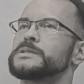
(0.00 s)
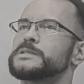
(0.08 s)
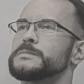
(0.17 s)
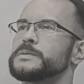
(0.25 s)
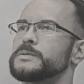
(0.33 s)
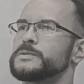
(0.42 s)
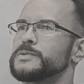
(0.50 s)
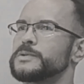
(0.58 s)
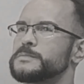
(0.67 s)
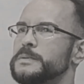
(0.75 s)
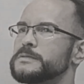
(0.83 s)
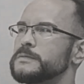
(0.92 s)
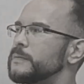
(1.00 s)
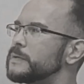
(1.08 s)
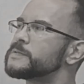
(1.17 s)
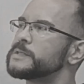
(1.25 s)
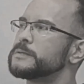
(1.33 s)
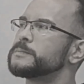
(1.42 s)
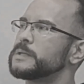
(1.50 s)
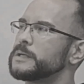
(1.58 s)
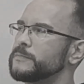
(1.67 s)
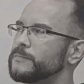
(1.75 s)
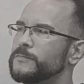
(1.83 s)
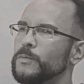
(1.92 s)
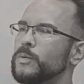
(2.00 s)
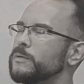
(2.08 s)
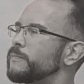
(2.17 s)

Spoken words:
some of those are expensive. I've seen them like $400 or